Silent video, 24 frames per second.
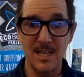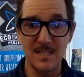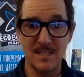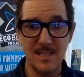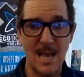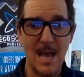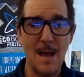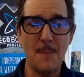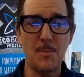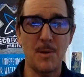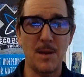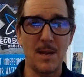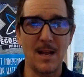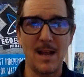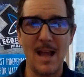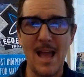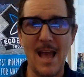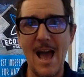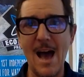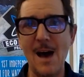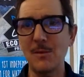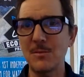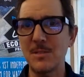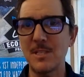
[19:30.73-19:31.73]
is happening
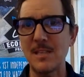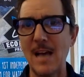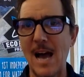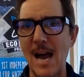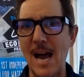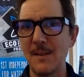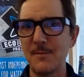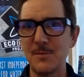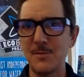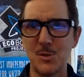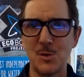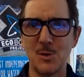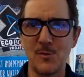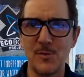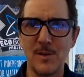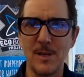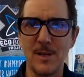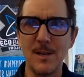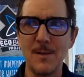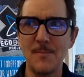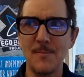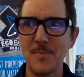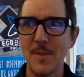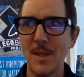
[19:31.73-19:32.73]
outside of
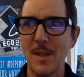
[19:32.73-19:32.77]
surfing.